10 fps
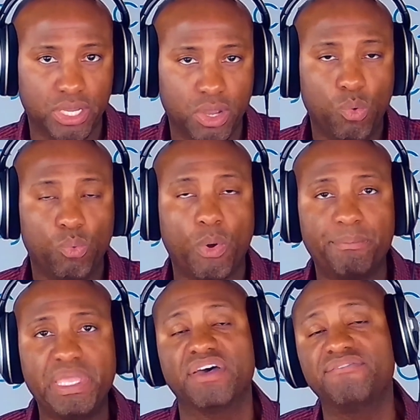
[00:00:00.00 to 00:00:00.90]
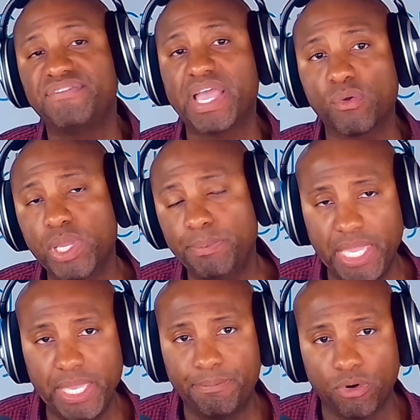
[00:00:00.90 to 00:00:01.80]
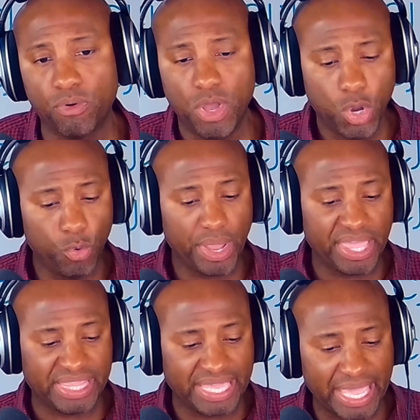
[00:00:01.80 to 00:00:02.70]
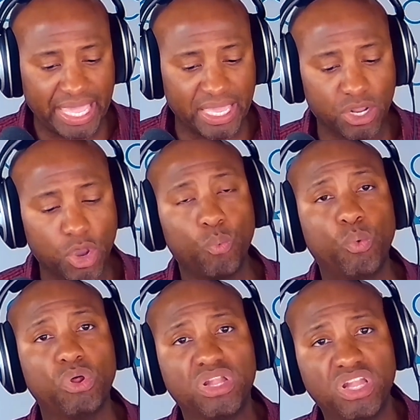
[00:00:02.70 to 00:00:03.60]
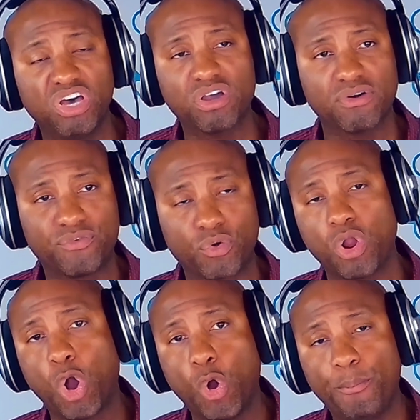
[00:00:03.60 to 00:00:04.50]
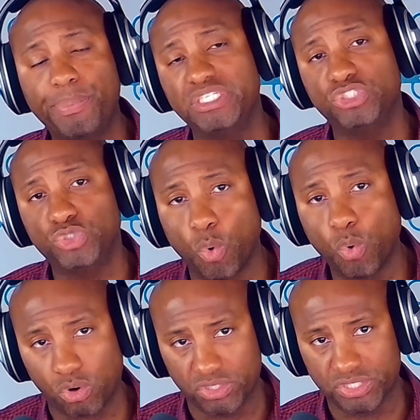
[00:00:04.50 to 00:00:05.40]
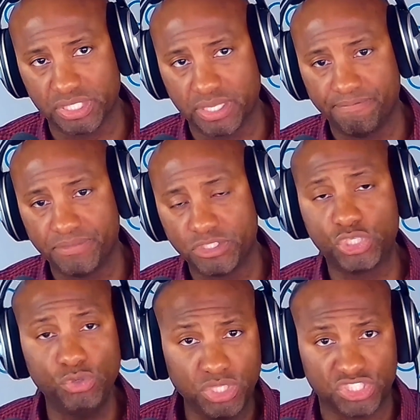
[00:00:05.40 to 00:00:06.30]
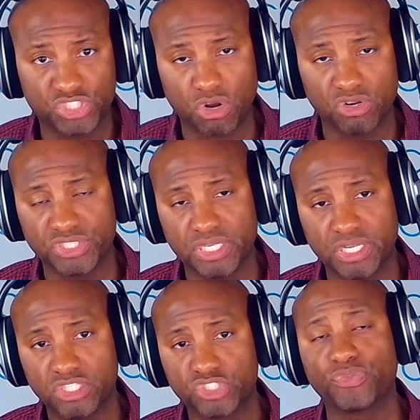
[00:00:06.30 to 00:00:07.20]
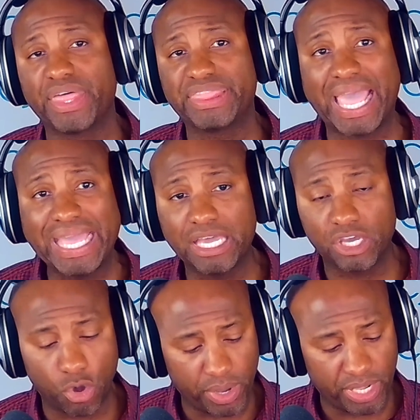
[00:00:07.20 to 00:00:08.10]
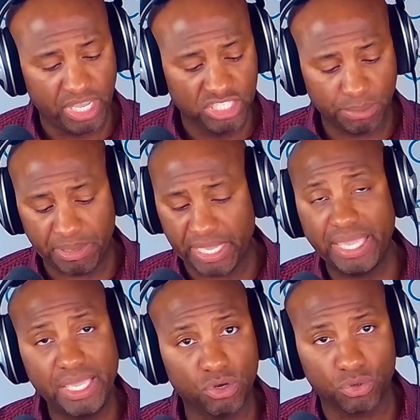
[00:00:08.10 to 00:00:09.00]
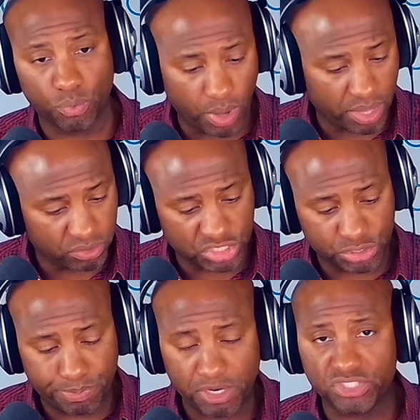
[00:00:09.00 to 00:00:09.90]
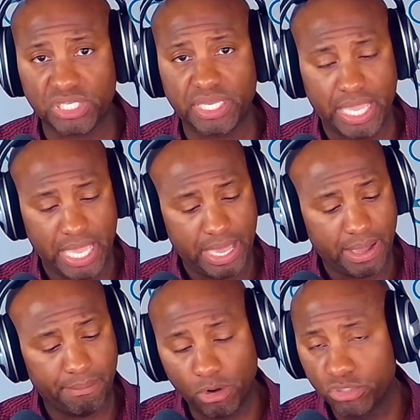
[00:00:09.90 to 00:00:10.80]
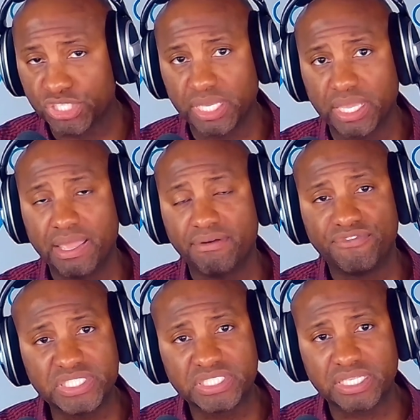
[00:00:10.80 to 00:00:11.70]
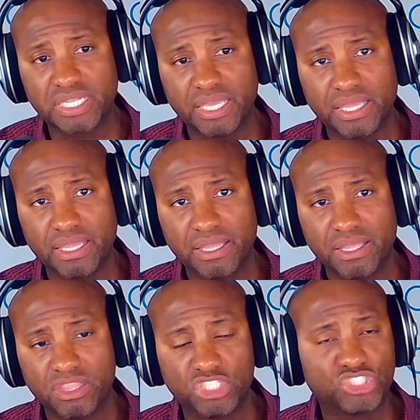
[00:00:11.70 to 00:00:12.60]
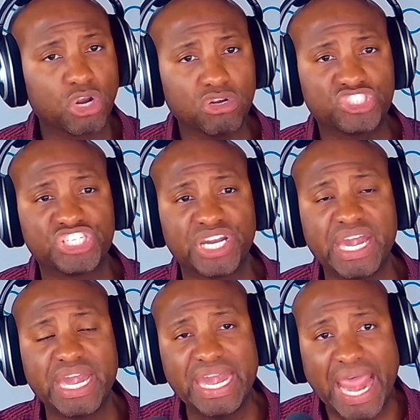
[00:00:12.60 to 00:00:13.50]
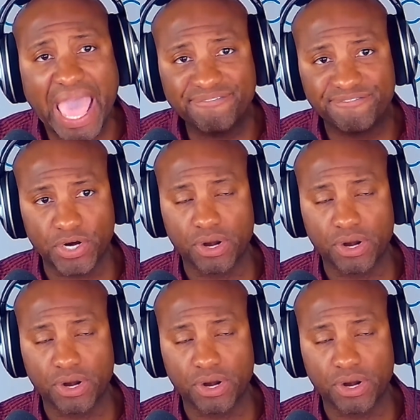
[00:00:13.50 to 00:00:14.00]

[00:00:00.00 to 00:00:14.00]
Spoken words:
will be the very people who in the end will look for open doors to the church so that they can go in to be healed, whether it's spiritually, emotionally, physically. The church should never,